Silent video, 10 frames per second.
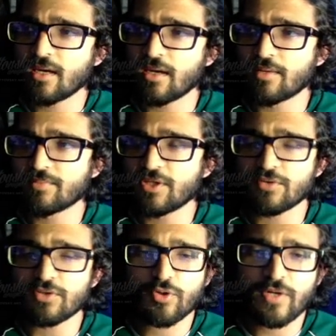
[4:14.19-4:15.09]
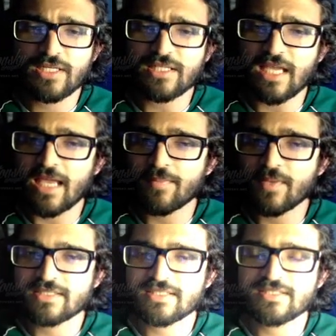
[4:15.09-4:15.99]
the Krig, the
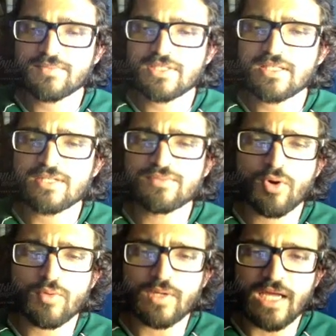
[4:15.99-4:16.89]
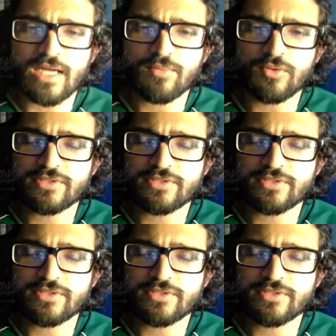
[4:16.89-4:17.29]
AMAX, something that is more reliable,